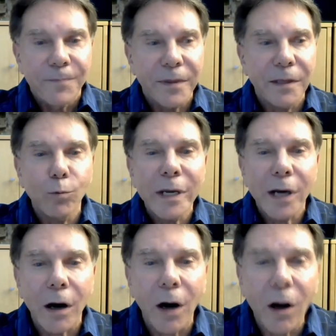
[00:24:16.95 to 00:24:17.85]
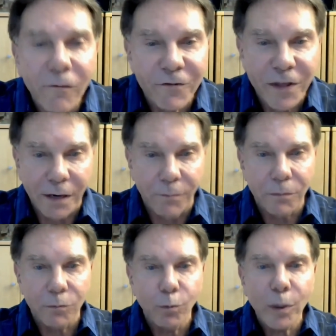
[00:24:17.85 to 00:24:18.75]
that we are of
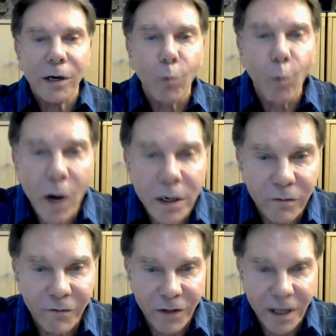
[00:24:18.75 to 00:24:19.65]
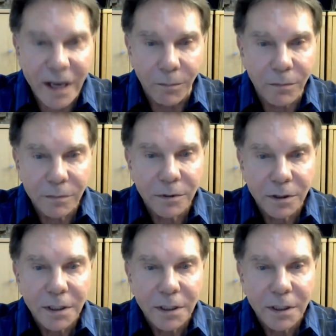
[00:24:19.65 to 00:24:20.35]
them, we are one of them,